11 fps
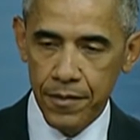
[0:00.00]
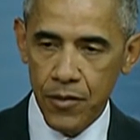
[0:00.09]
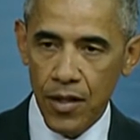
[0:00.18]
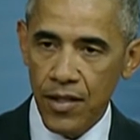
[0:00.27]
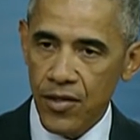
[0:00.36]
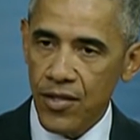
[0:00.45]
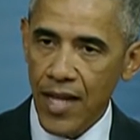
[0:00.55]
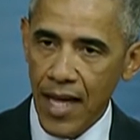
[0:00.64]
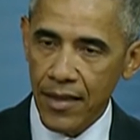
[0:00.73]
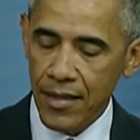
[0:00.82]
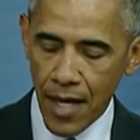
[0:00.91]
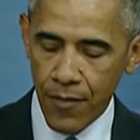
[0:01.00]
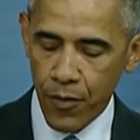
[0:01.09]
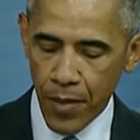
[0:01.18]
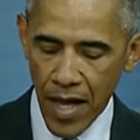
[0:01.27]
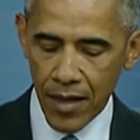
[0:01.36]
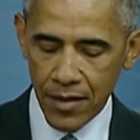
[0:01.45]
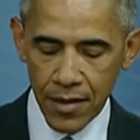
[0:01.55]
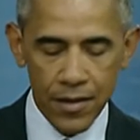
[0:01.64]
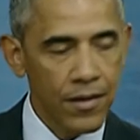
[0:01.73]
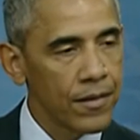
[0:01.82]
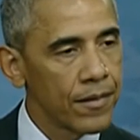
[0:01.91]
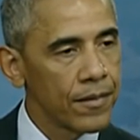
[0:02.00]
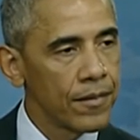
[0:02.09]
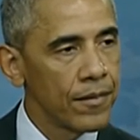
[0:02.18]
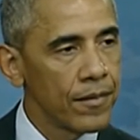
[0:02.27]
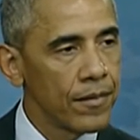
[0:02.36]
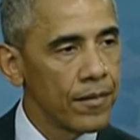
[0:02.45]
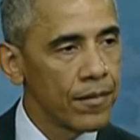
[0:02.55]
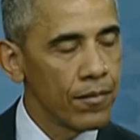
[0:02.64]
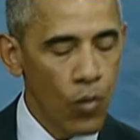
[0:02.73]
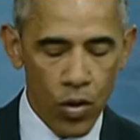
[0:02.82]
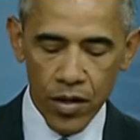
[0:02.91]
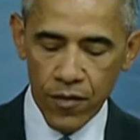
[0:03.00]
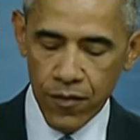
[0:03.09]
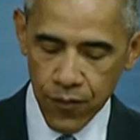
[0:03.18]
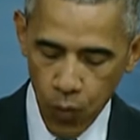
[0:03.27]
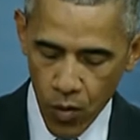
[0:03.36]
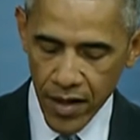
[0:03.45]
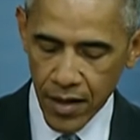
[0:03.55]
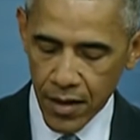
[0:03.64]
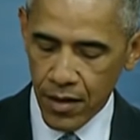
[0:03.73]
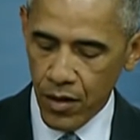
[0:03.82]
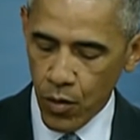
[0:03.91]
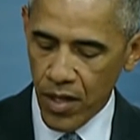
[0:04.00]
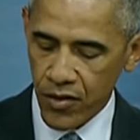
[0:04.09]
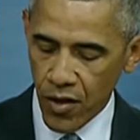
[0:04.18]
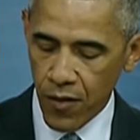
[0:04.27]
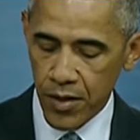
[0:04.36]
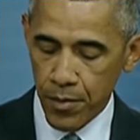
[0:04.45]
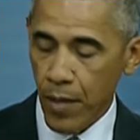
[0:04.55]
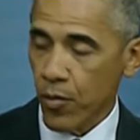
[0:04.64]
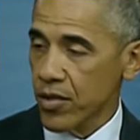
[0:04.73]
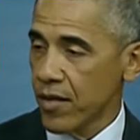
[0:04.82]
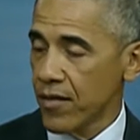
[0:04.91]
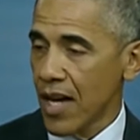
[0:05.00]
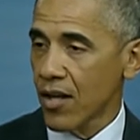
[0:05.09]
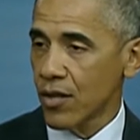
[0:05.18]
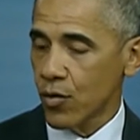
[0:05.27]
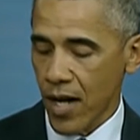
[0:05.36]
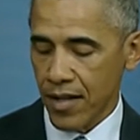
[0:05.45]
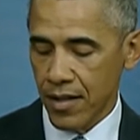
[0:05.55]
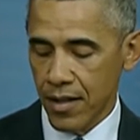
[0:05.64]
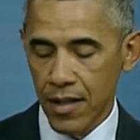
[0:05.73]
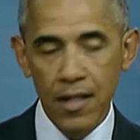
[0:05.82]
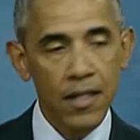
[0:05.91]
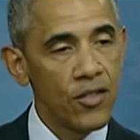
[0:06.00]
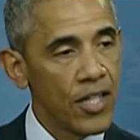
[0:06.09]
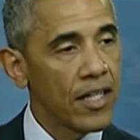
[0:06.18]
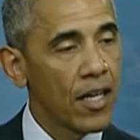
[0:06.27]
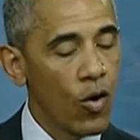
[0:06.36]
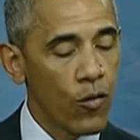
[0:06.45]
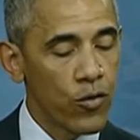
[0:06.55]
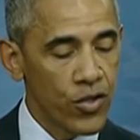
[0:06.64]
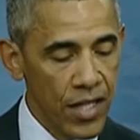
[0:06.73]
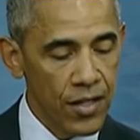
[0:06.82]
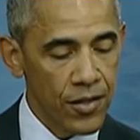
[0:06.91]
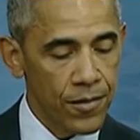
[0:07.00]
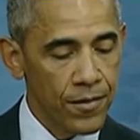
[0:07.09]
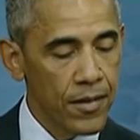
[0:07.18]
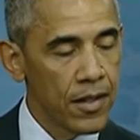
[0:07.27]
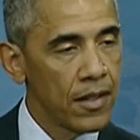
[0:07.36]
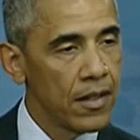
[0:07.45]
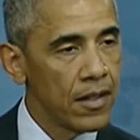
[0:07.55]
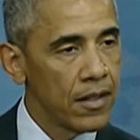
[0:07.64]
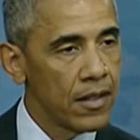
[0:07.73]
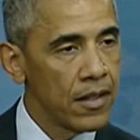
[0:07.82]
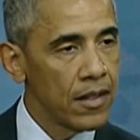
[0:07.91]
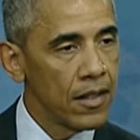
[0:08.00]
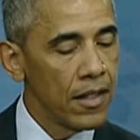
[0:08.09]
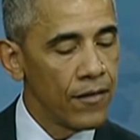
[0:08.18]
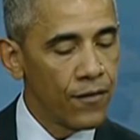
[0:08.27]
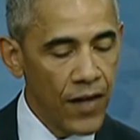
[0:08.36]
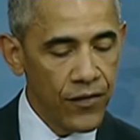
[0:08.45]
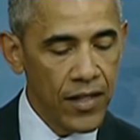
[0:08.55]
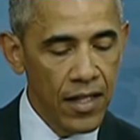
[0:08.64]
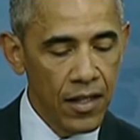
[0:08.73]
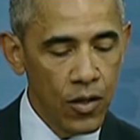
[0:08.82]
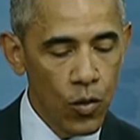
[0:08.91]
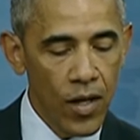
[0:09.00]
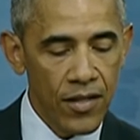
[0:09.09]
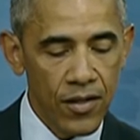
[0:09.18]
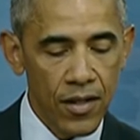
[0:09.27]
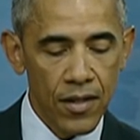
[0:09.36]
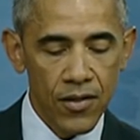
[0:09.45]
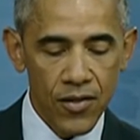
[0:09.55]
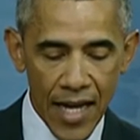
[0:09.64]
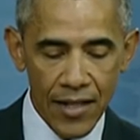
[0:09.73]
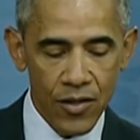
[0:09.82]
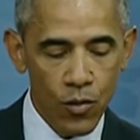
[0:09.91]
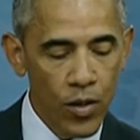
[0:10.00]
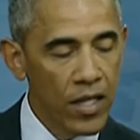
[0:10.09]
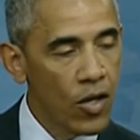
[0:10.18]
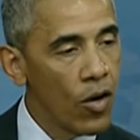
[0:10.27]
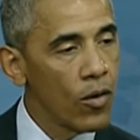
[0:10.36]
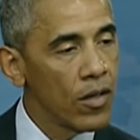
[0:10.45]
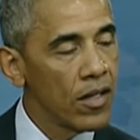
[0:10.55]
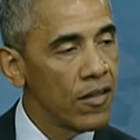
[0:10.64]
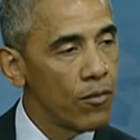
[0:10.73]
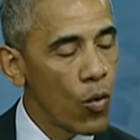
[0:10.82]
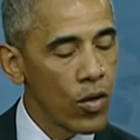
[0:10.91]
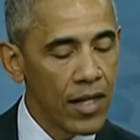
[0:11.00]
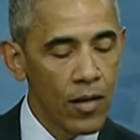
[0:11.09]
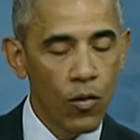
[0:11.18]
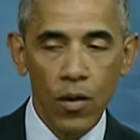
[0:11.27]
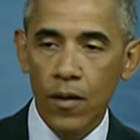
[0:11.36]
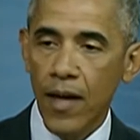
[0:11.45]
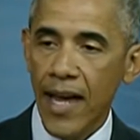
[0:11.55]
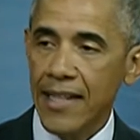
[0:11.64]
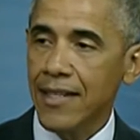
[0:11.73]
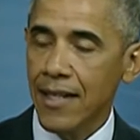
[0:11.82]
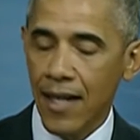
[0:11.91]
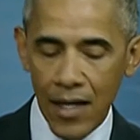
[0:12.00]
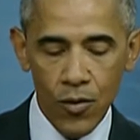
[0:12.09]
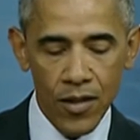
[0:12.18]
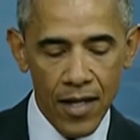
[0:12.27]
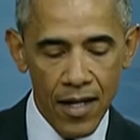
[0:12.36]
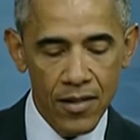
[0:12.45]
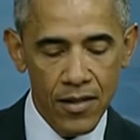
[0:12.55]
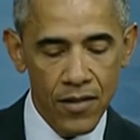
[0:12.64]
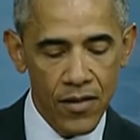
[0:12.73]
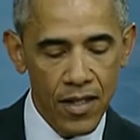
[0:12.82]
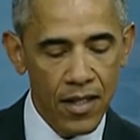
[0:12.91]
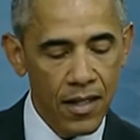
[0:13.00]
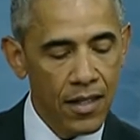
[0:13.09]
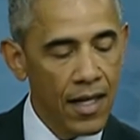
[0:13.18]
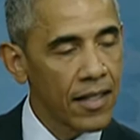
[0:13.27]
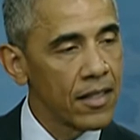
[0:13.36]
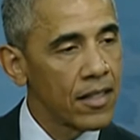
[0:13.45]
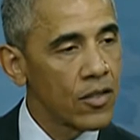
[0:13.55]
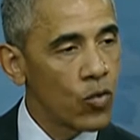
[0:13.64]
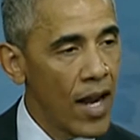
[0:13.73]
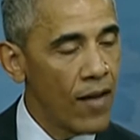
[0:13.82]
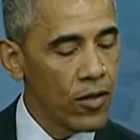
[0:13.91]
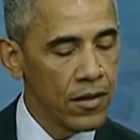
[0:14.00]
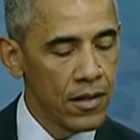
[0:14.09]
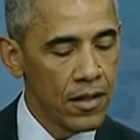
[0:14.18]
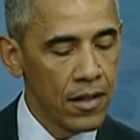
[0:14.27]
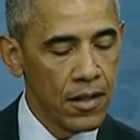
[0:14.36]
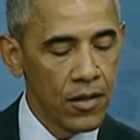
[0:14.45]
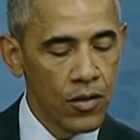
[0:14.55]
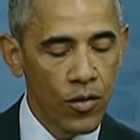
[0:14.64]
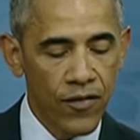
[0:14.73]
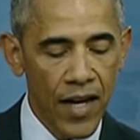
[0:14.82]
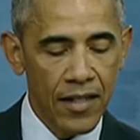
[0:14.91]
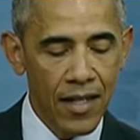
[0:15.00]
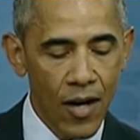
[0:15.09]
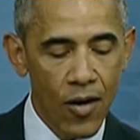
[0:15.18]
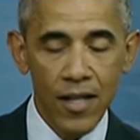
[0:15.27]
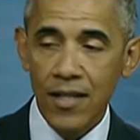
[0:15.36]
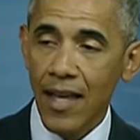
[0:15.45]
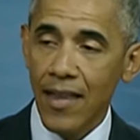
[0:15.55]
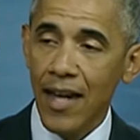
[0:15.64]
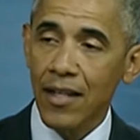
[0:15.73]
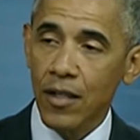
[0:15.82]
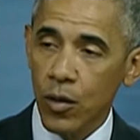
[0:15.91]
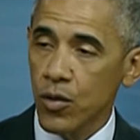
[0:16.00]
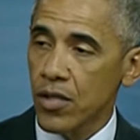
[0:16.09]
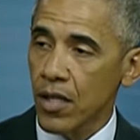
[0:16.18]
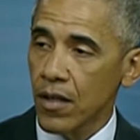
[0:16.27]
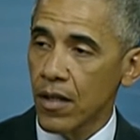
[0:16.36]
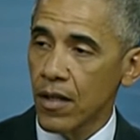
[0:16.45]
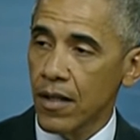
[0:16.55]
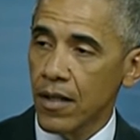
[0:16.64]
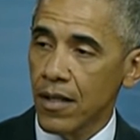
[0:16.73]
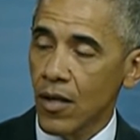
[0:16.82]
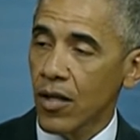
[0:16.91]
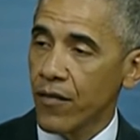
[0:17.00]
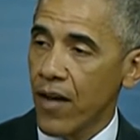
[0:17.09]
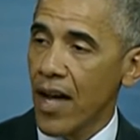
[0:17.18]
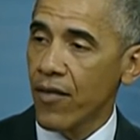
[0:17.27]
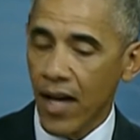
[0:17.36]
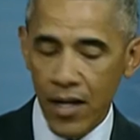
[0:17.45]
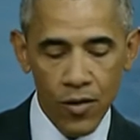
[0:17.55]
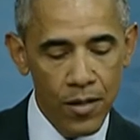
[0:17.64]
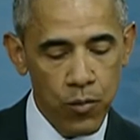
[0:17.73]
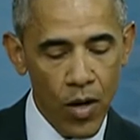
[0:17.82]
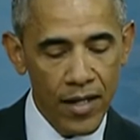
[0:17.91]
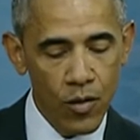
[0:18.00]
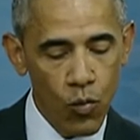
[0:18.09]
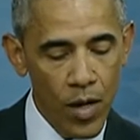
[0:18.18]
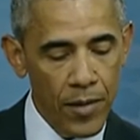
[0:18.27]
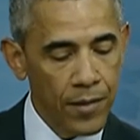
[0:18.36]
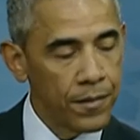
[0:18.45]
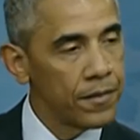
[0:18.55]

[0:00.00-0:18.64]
So this is not the time for politics. More than 40 U.S. service members have now contracted Zika overseas. In 50 U.S. states, we know of more than 1,800 cases of Zika connected to travel to infected areas, and that includes nearly 500 pregnant women.